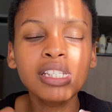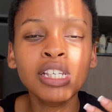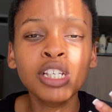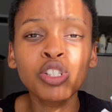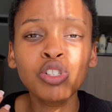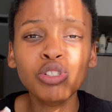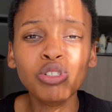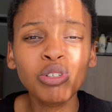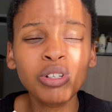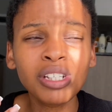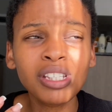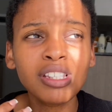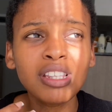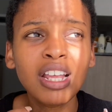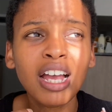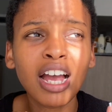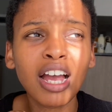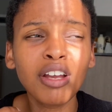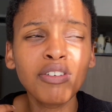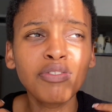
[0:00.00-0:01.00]
enjoys
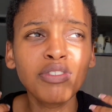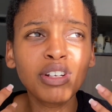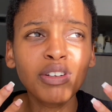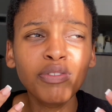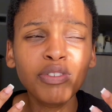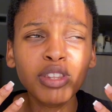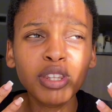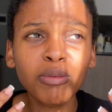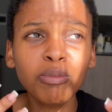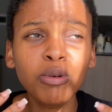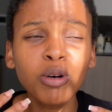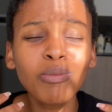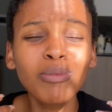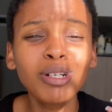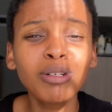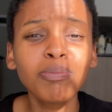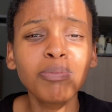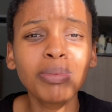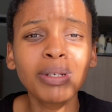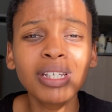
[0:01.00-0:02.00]
life, live in the
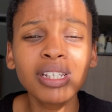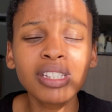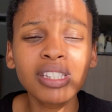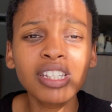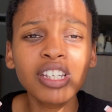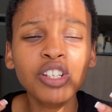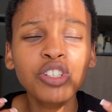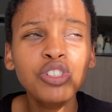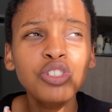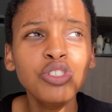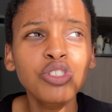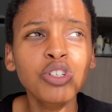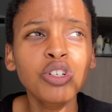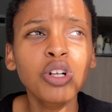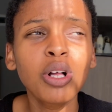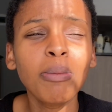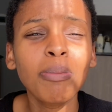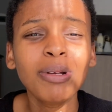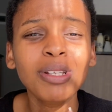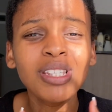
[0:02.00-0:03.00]
moment, be
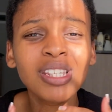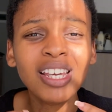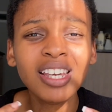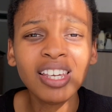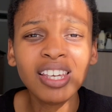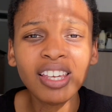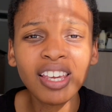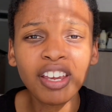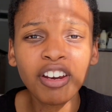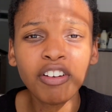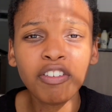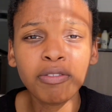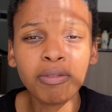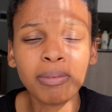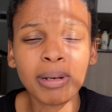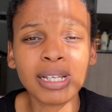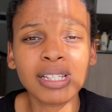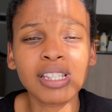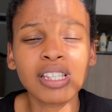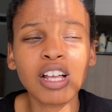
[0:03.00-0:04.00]
intentional about taking care of
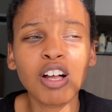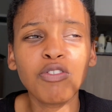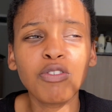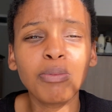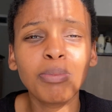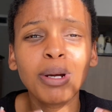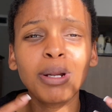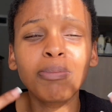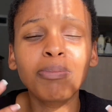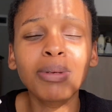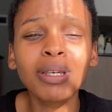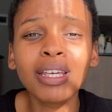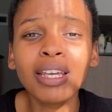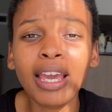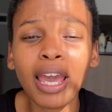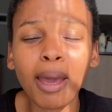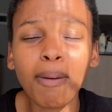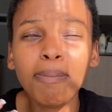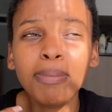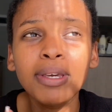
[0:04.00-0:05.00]
myself, about being
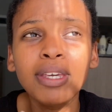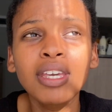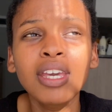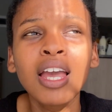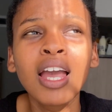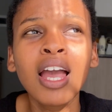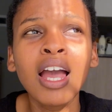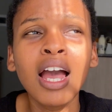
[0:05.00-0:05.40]
happy,